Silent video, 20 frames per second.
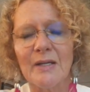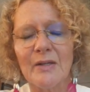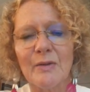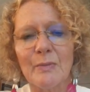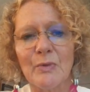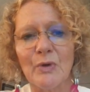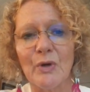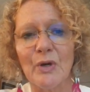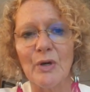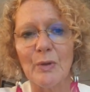
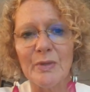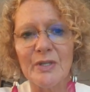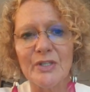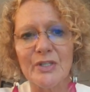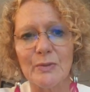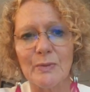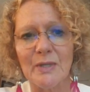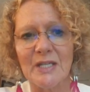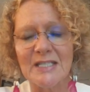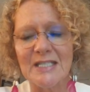the more
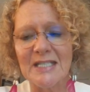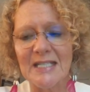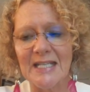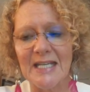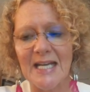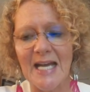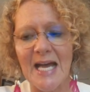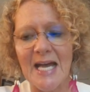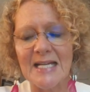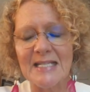habituated it
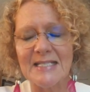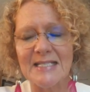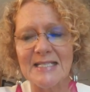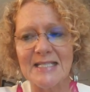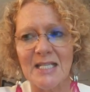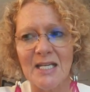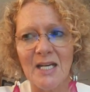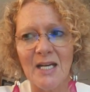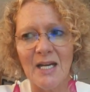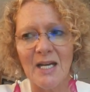gets,